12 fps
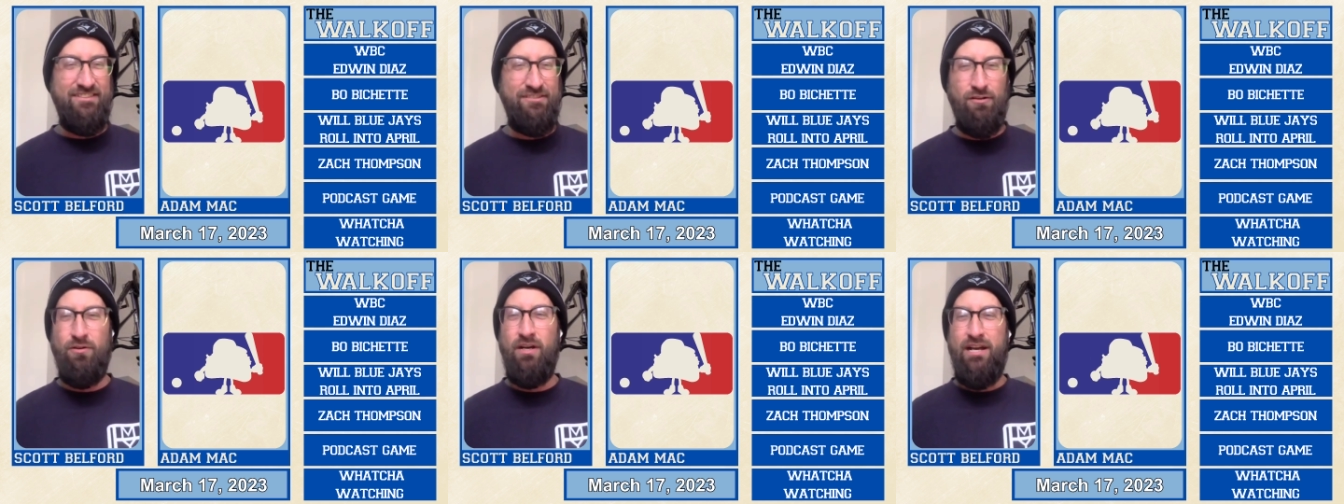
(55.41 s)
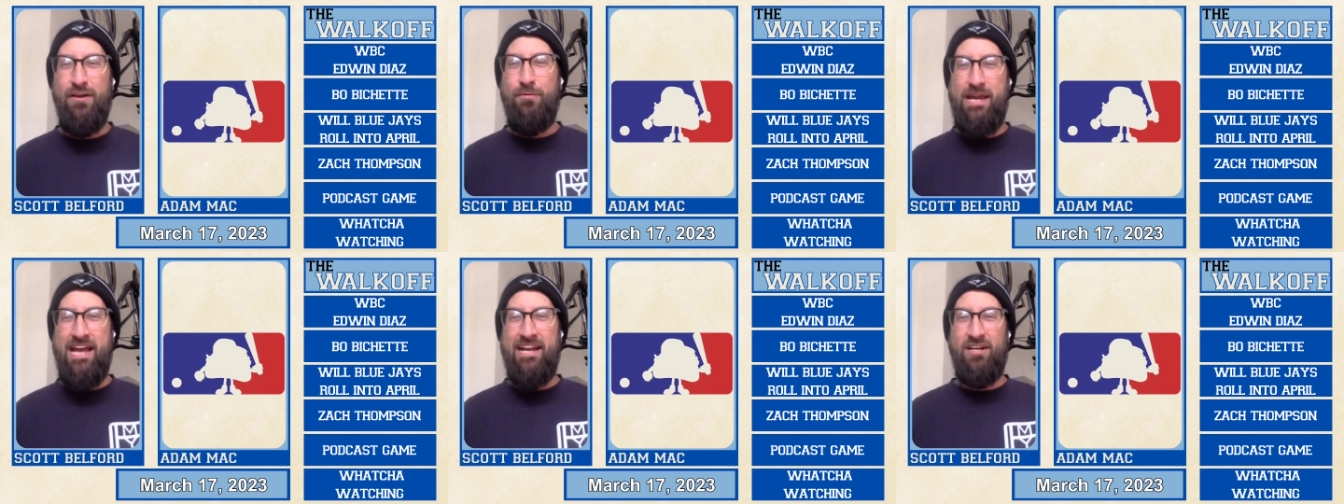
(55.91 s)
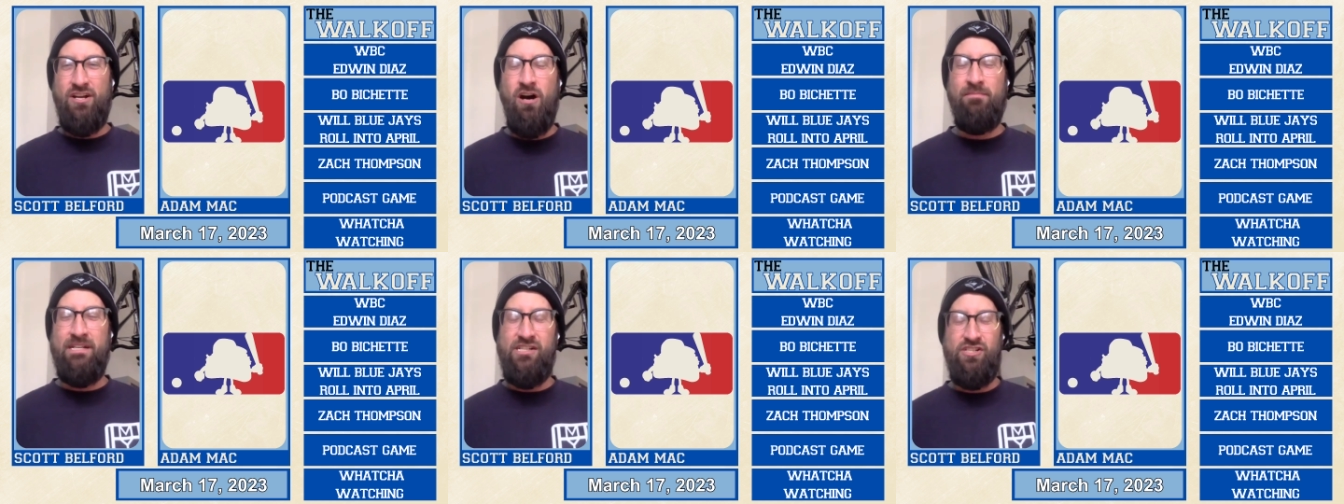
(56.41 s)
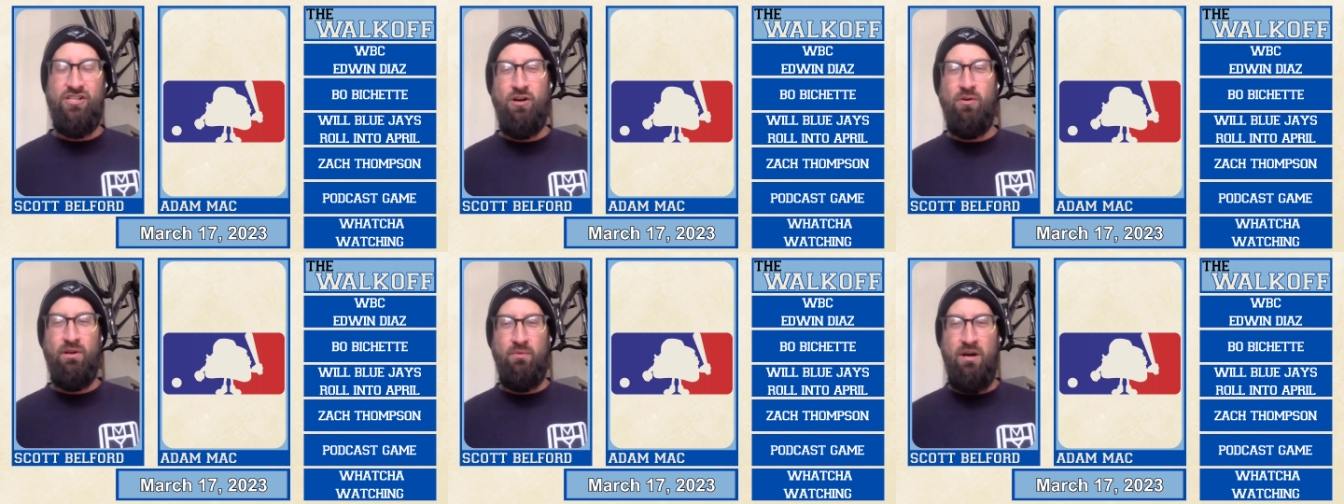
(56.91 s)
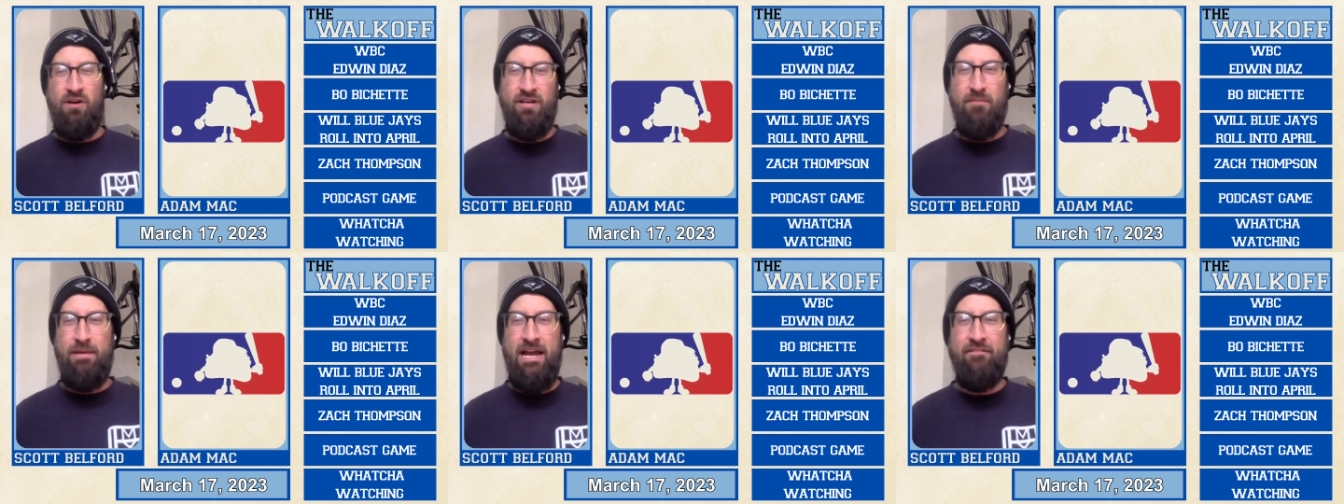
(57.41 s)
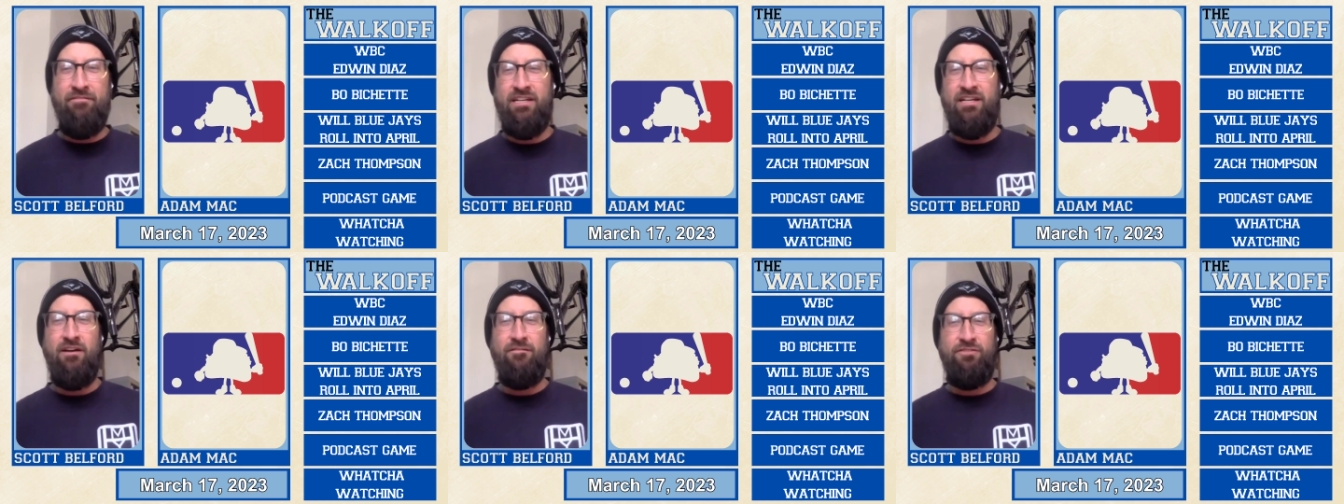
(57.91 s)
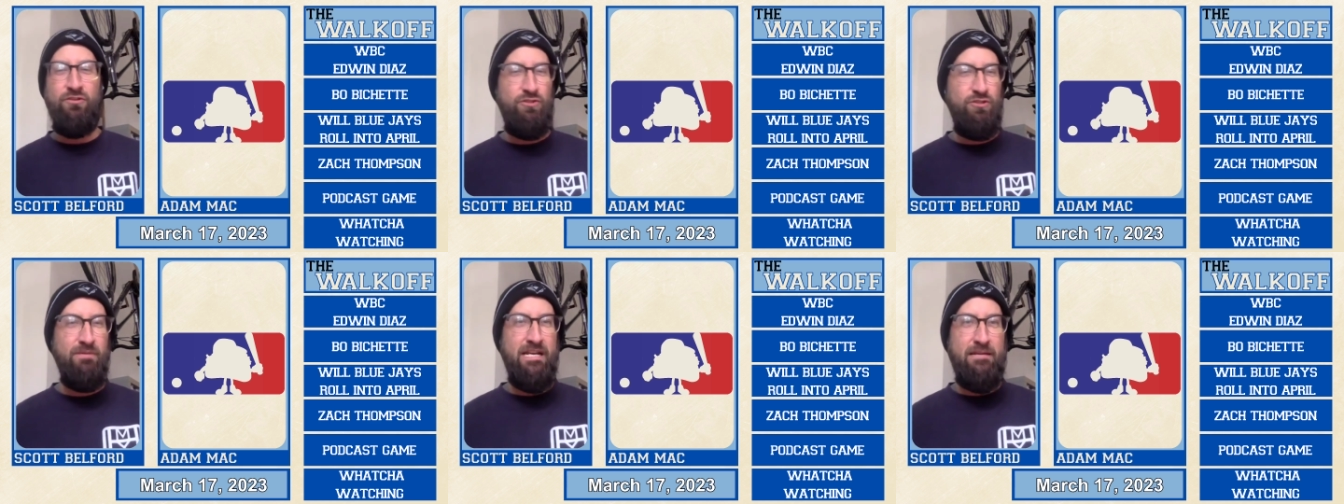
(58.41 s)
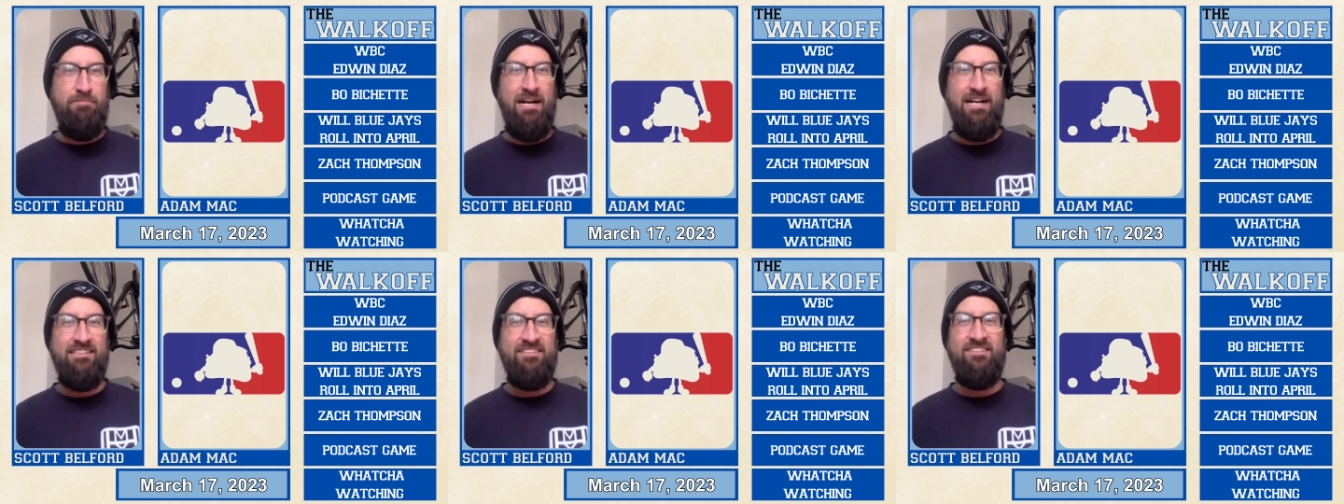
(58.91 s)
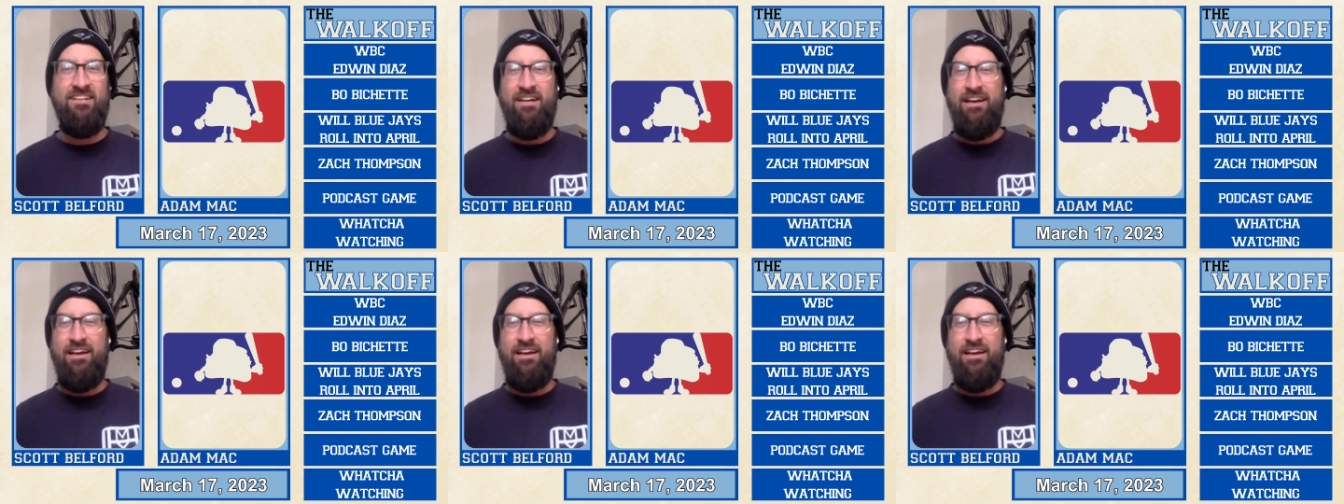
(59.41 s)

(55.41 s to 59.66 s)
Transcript: so we had a comedy show and wound up having a few too many pints.